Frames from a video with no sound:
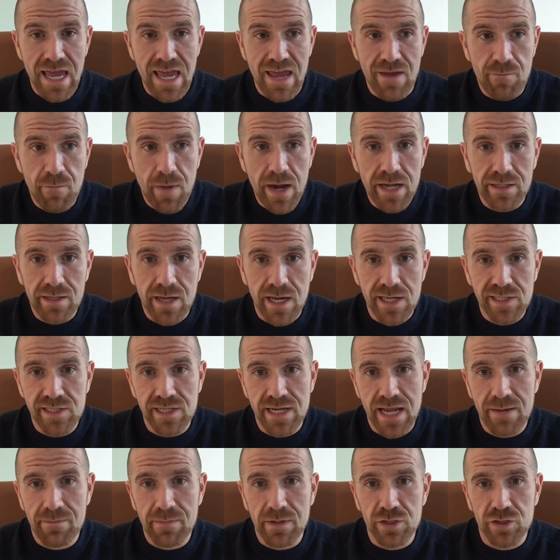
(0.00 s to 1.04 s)
If Mike Tyson
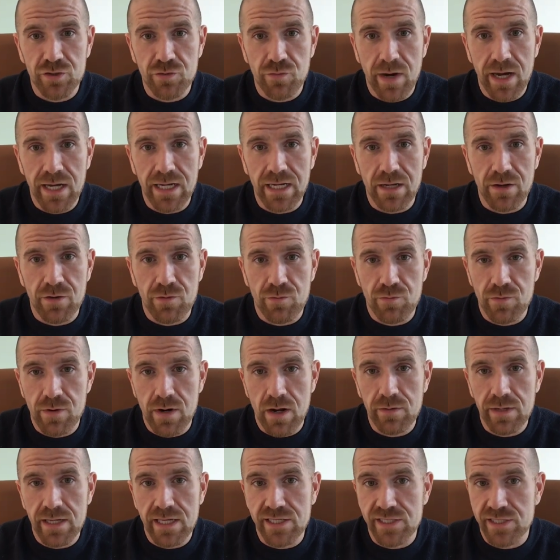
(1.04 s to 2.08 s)
had been training
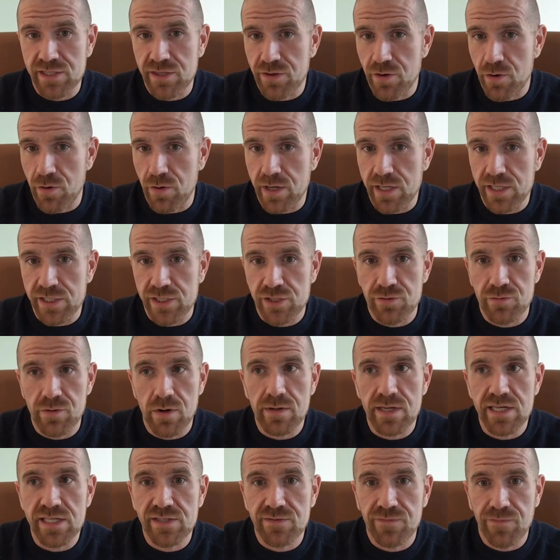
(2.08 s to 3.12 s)
throughout his 30s,
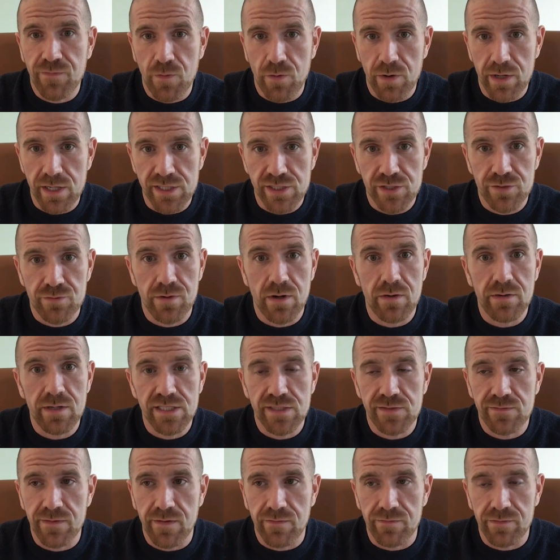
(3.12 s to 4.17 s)
throughout his 40s, throughout
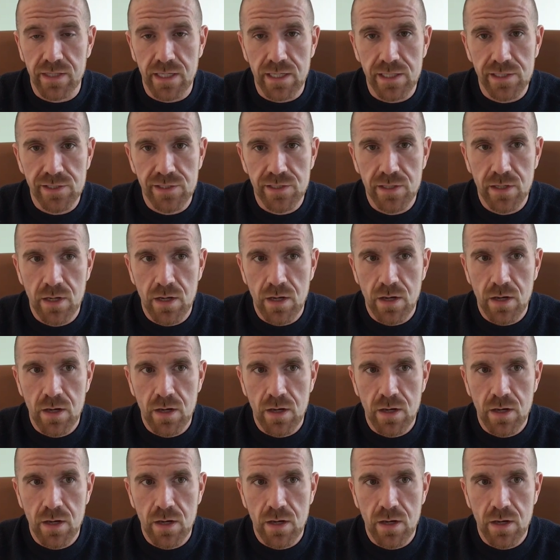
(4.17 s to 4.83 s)
his 50s,